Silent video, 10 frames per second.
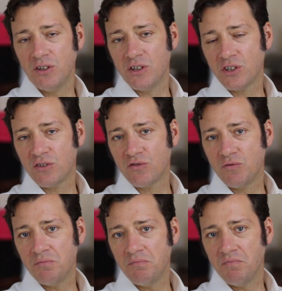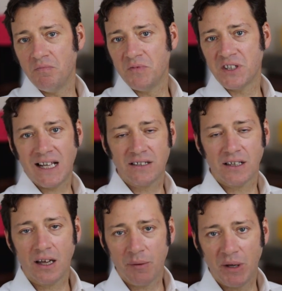you just
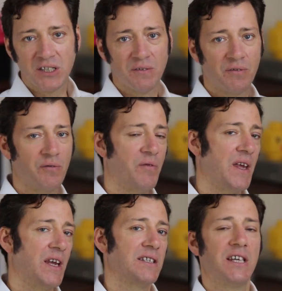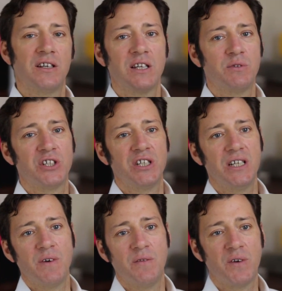scattergun a bunch of things that you'd like to
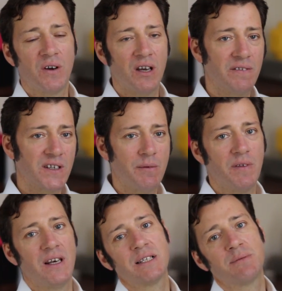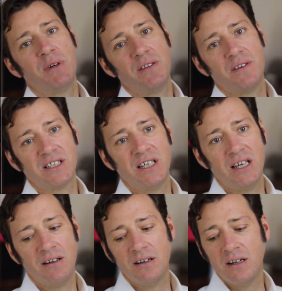achieve over your lifetime, or the next month, next
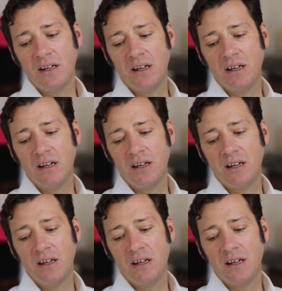year,